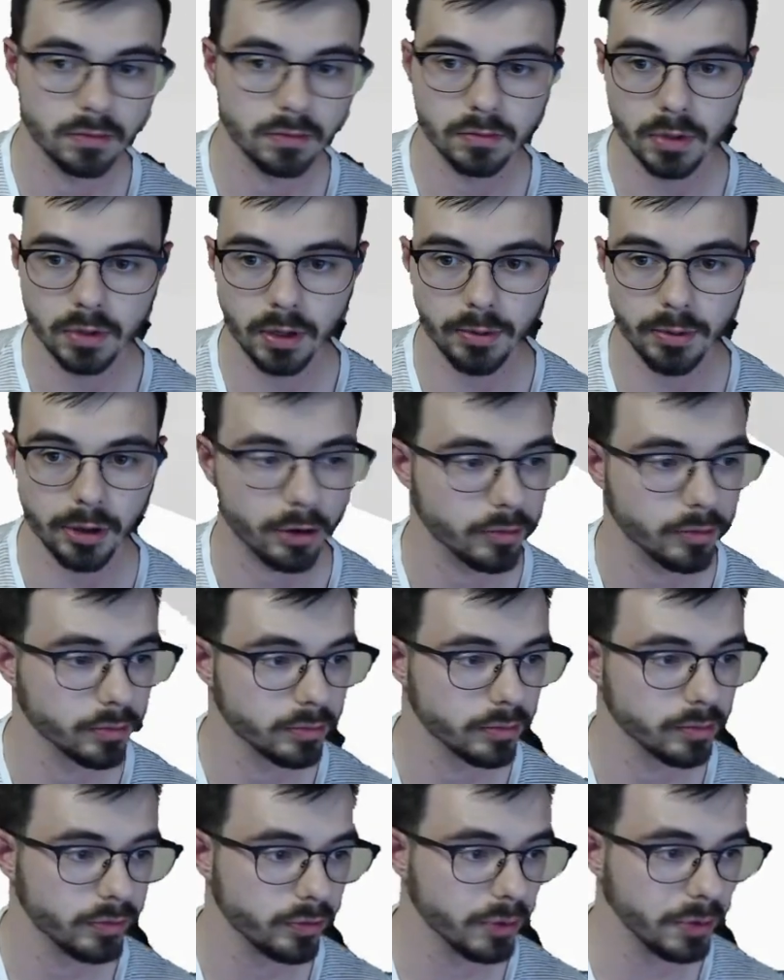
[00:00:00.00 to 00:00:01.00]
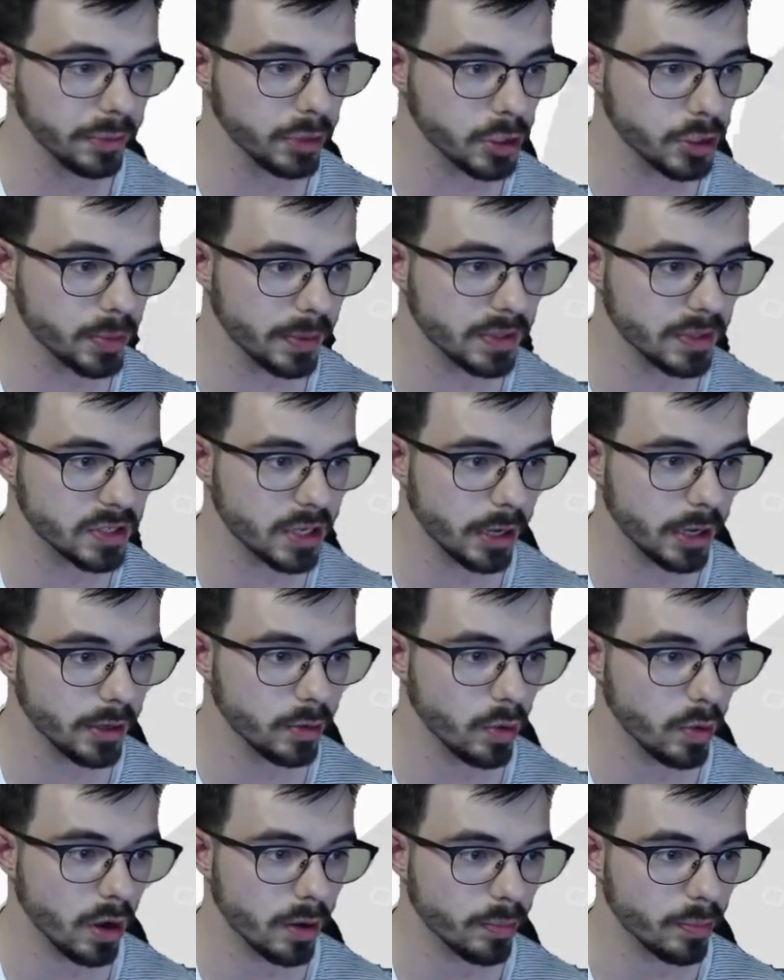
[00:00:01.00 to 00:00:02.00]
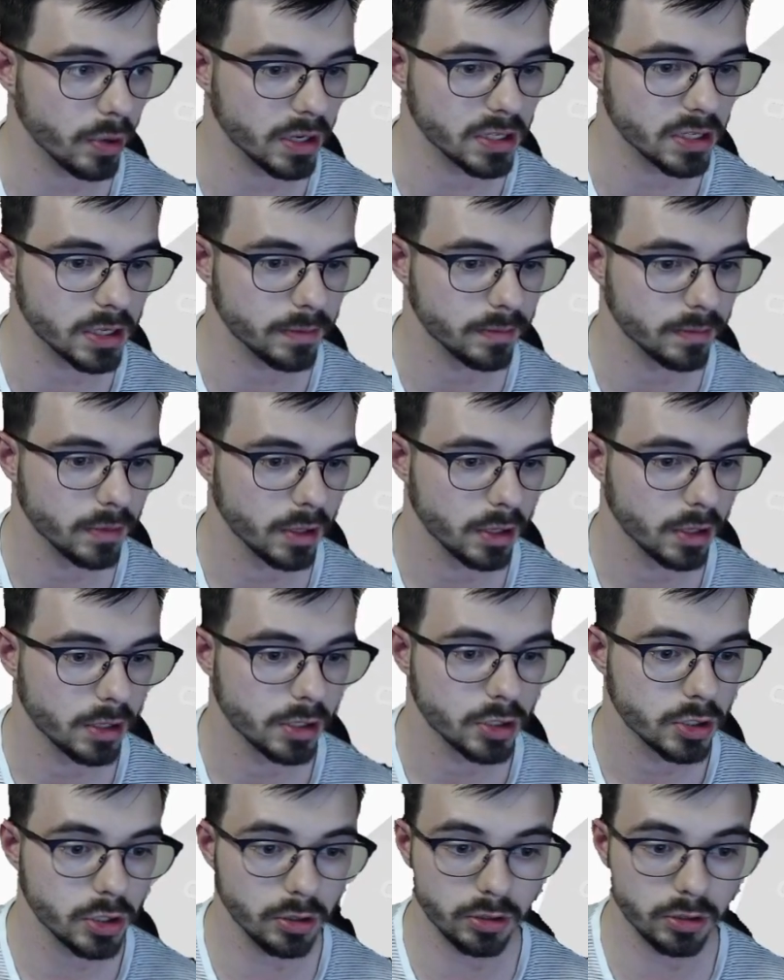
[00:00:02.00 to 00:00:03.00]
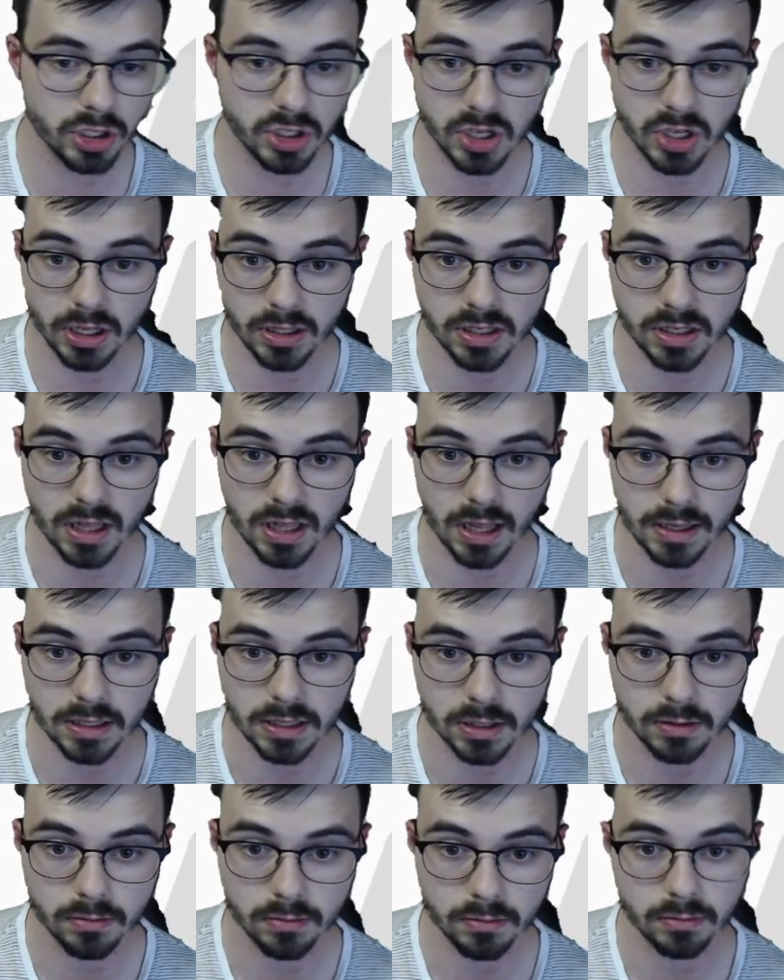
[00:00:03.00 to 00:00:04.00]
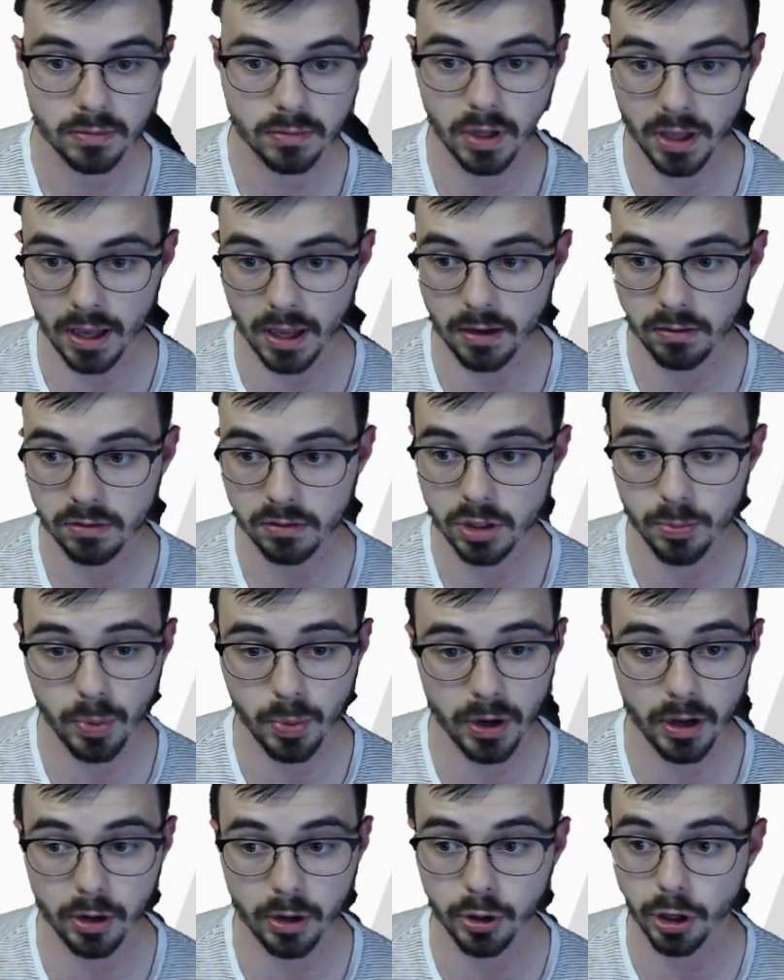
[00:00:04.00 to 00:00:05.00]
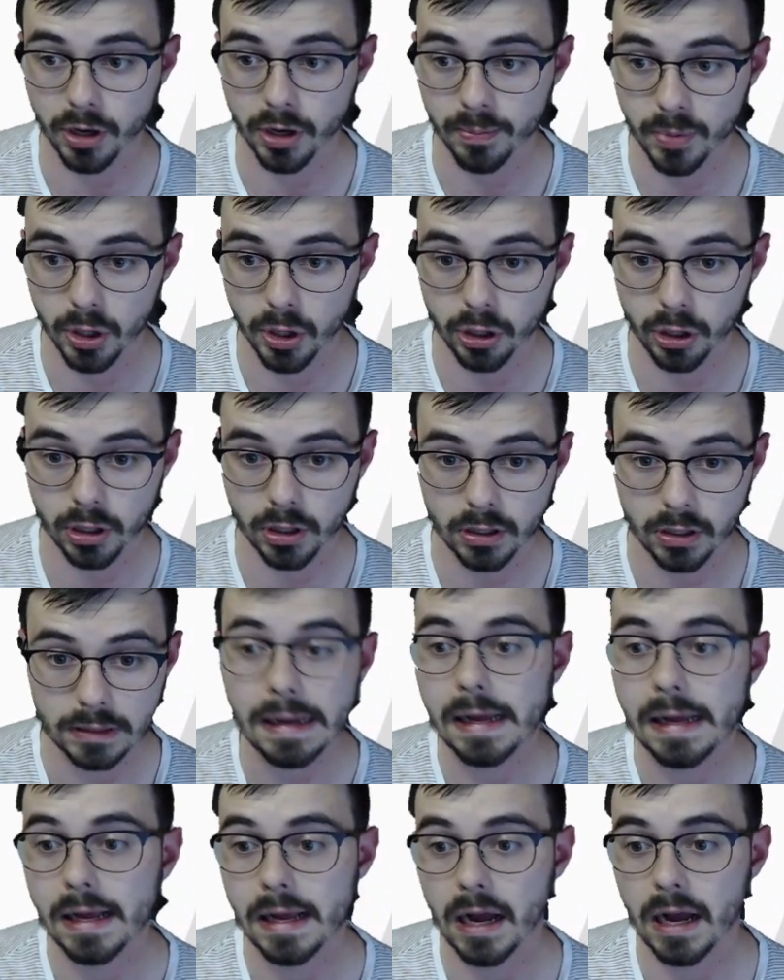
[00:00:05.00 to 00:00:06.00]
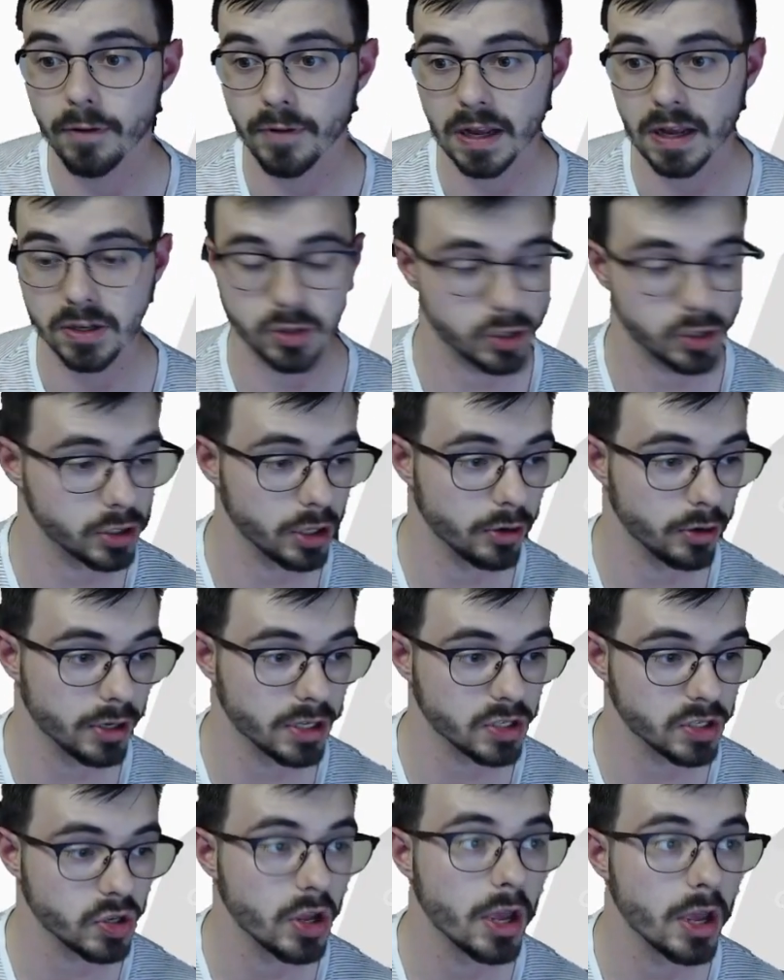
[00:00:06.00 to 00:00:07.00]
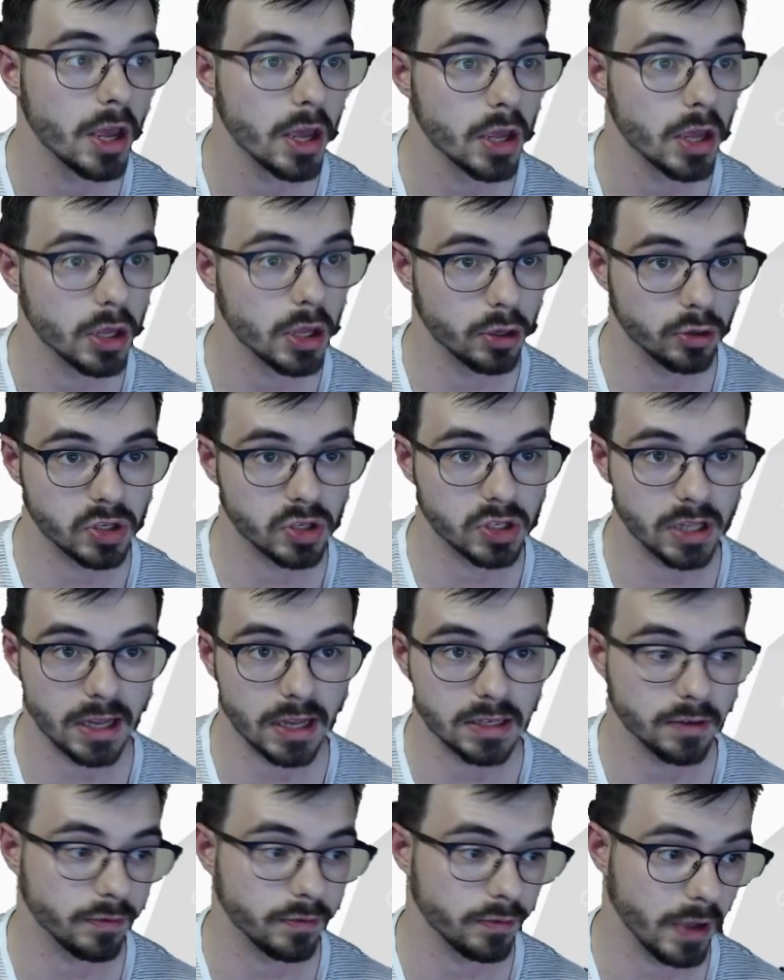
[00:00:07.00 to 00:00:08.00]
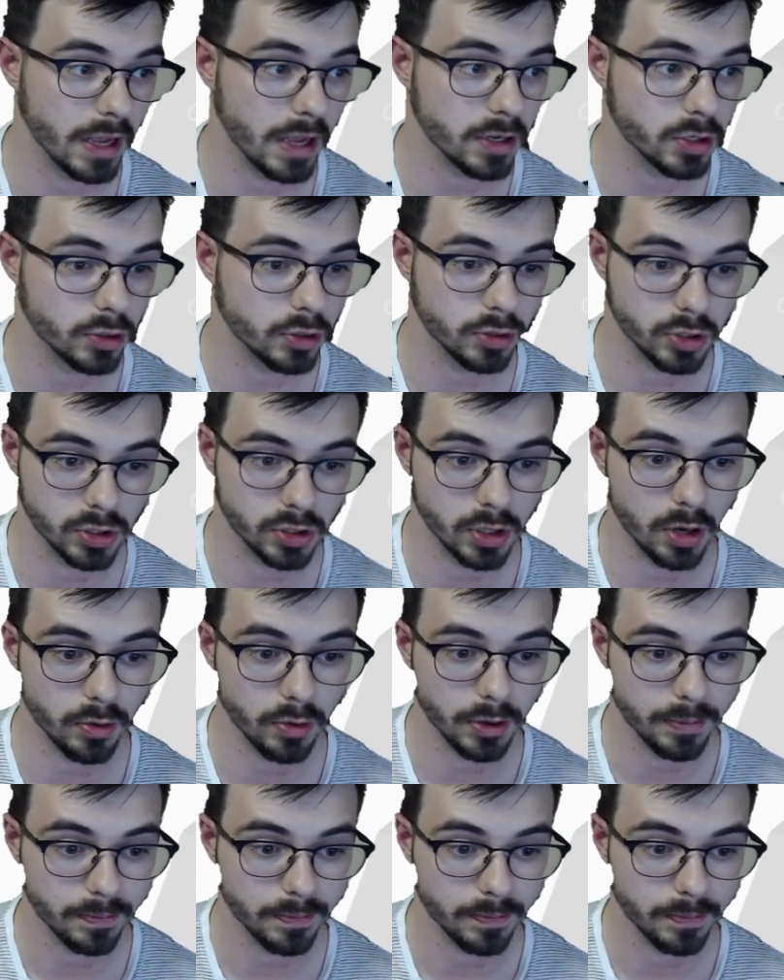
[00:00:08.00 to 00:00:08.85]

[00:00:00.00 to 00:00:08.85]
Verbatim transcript: There we go. For the most part, this is how you want to print it. So you just hit slice. Again, depending on your computer, how fast or slow it is, it'll slice it faster or slower.